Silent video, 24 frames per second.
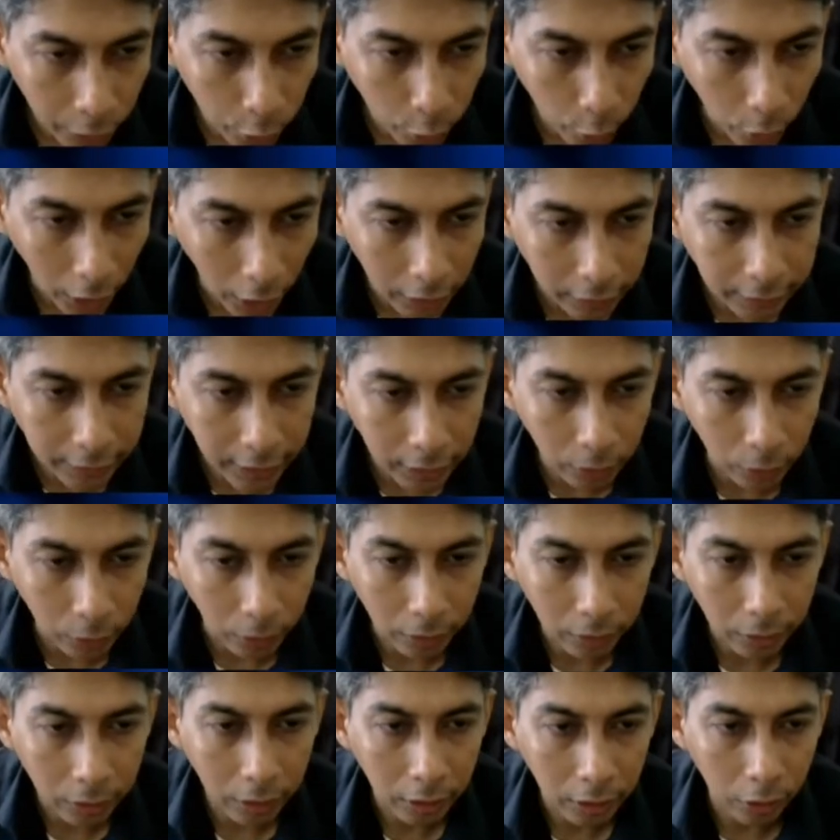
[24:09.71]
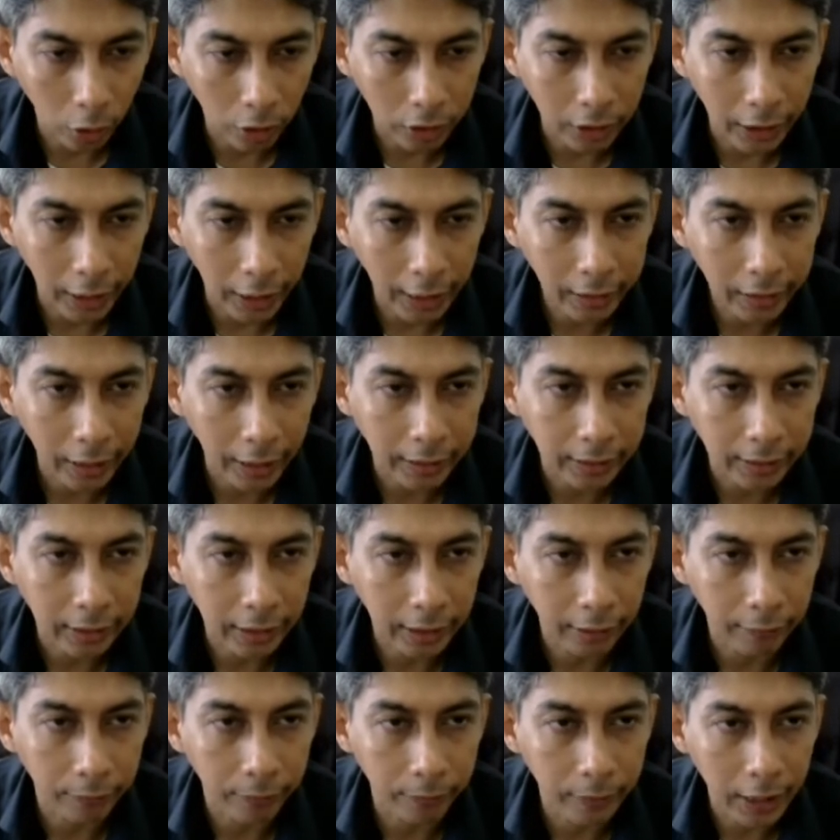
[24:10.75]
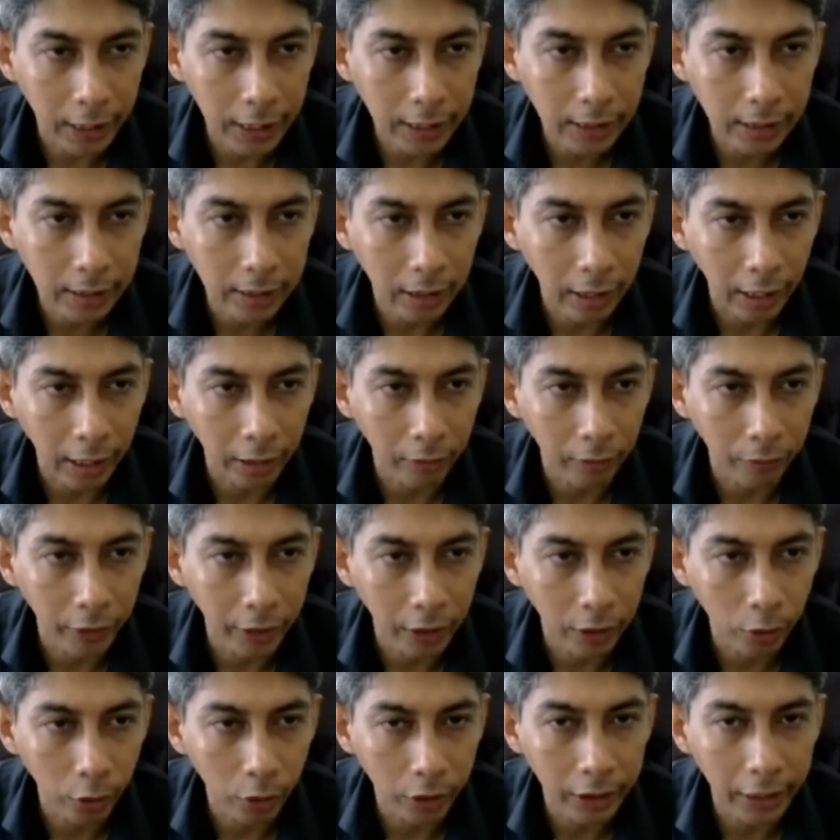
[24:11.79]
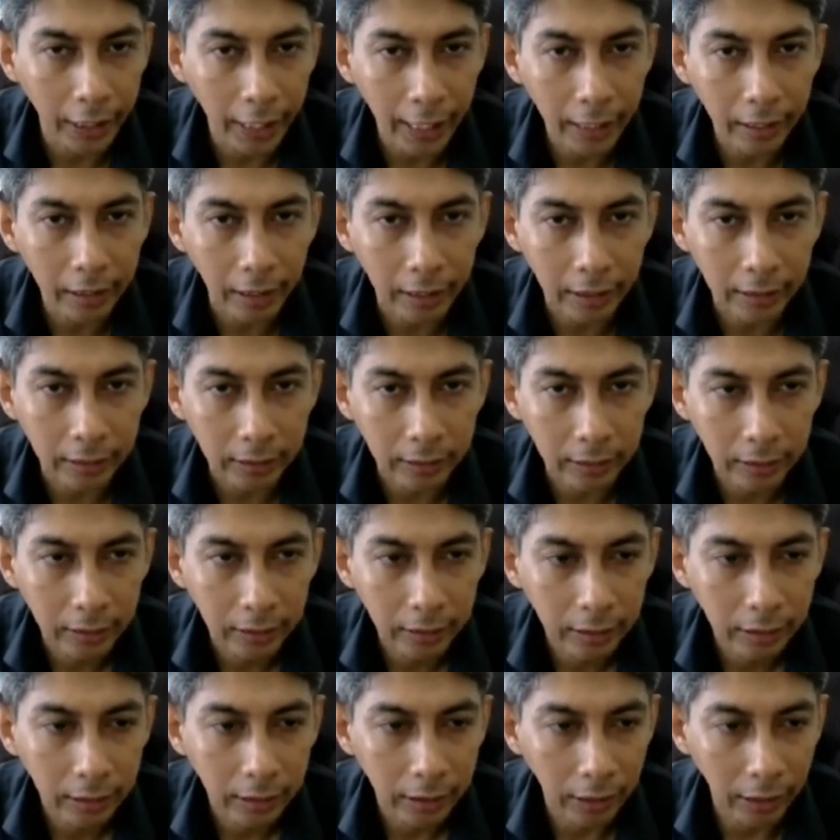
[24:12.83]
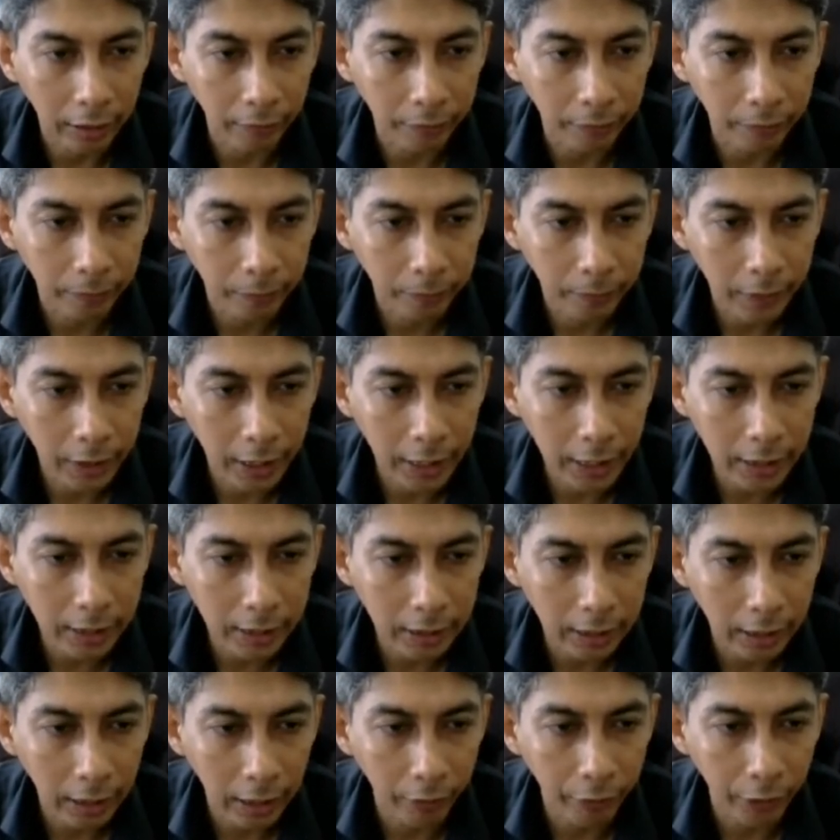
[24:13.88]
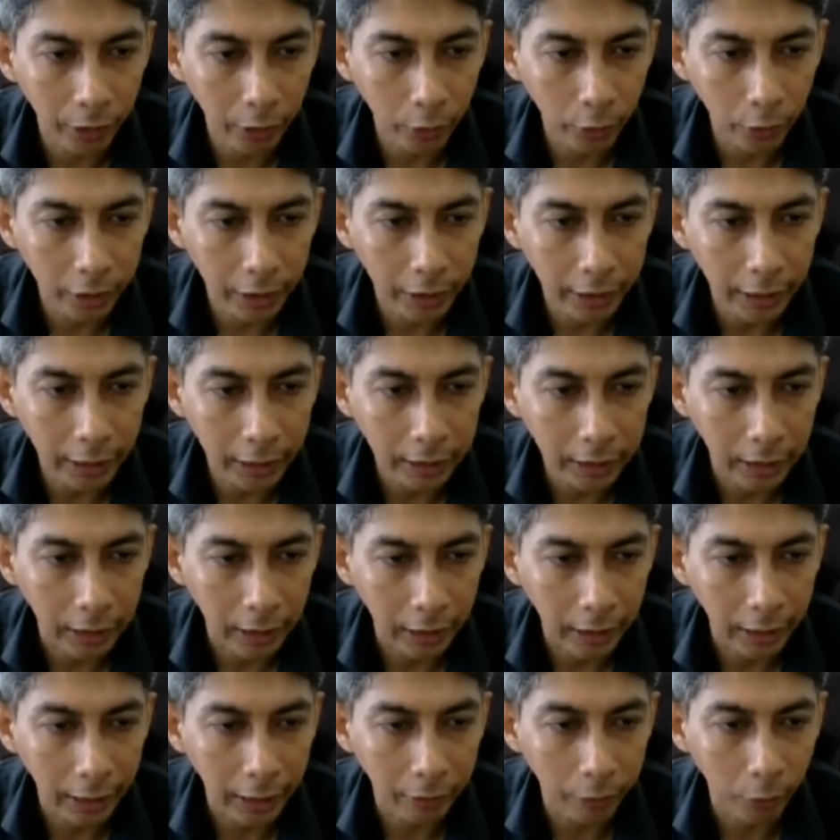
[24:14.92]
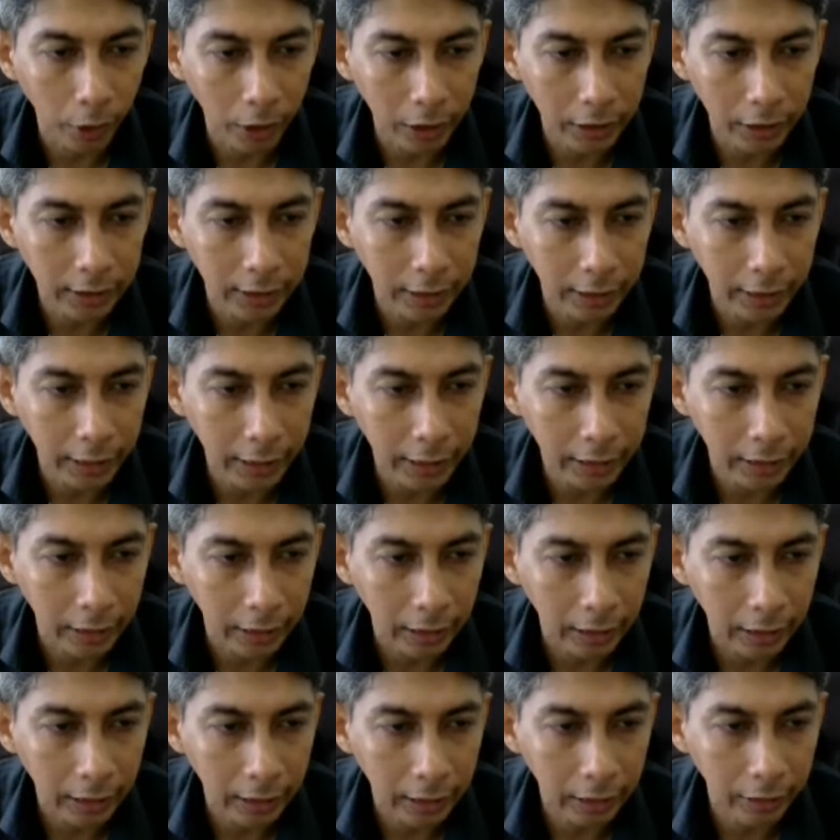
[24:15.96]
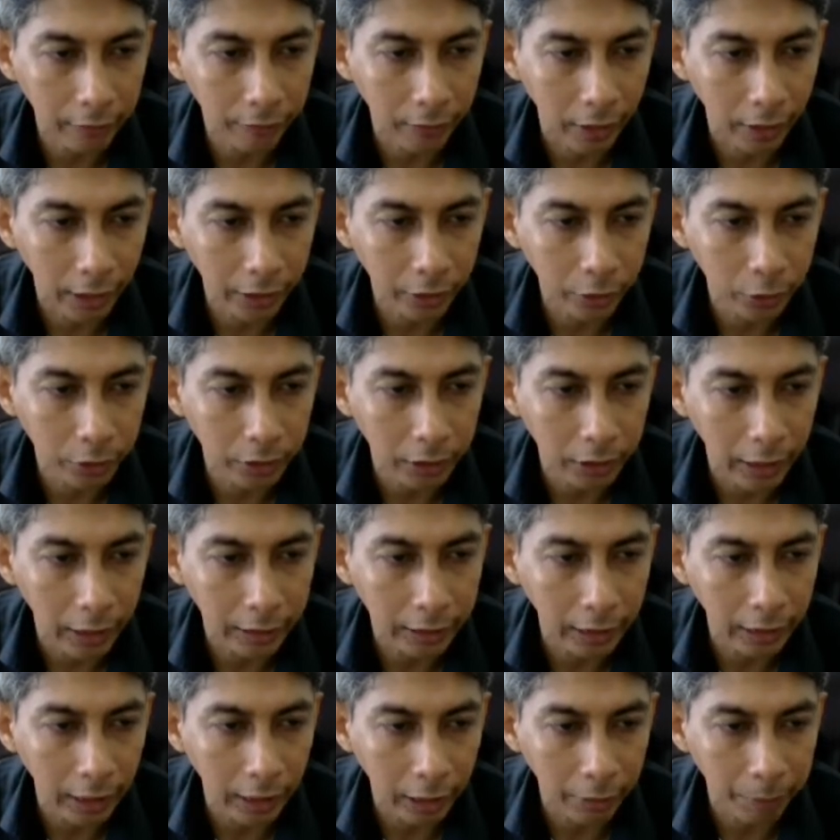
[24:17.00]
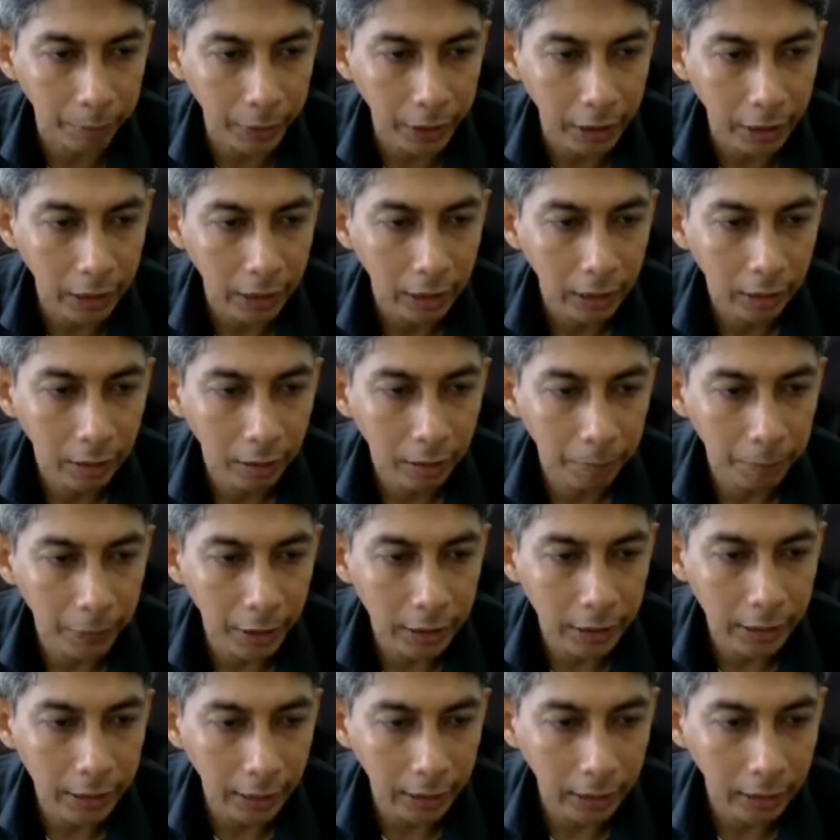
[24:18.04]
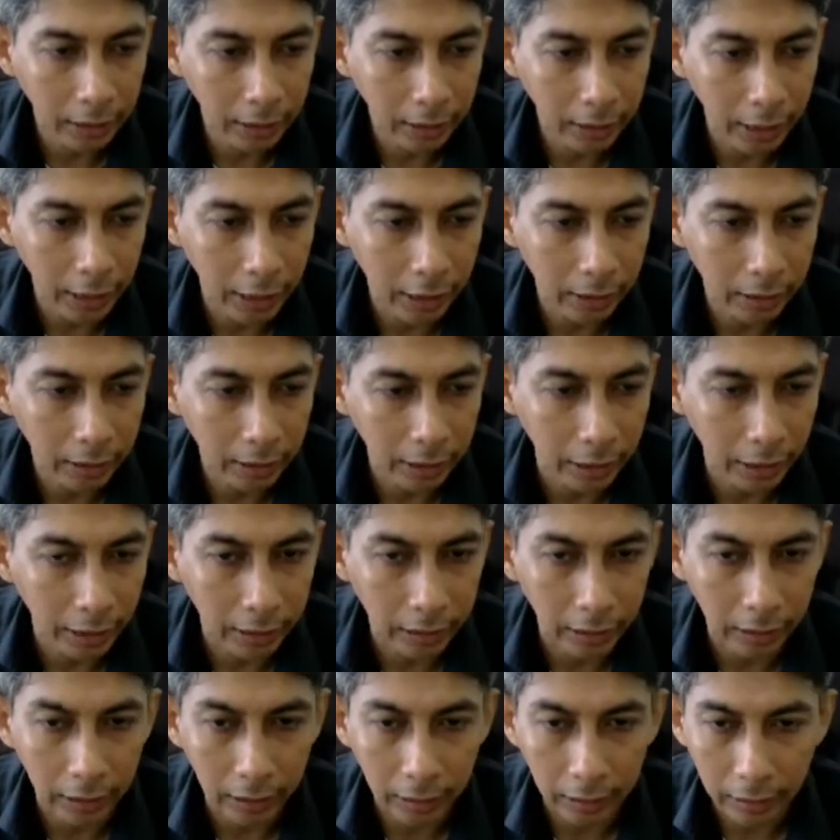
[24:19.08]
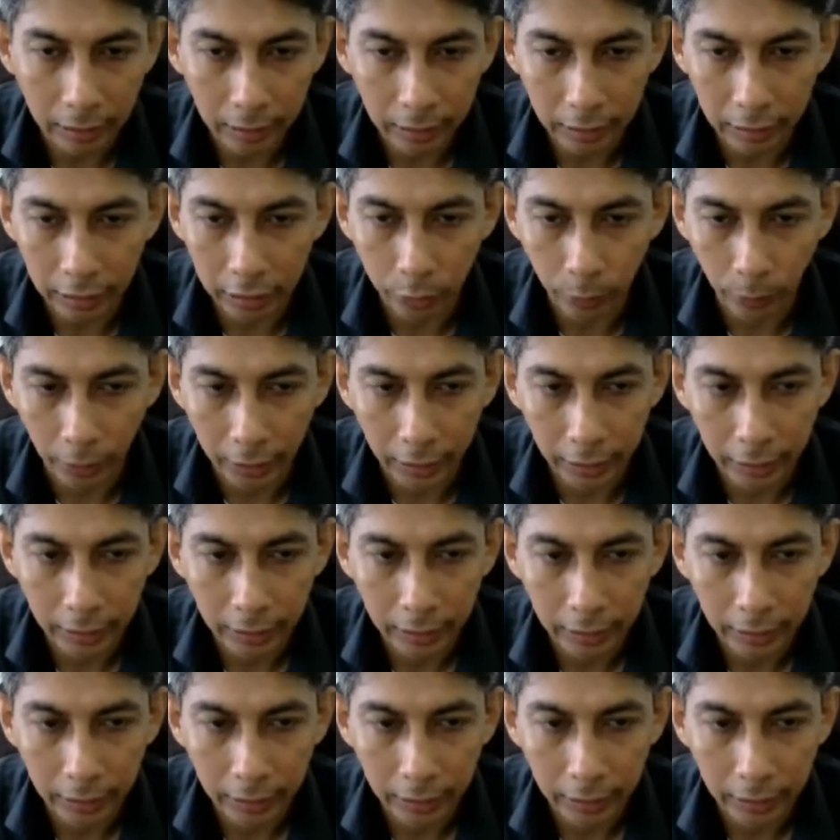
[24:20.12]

to R0, not the address. If this, I will load the address. If this, I will load the data. And what is the data? If I use LDRB, means that this data, this one,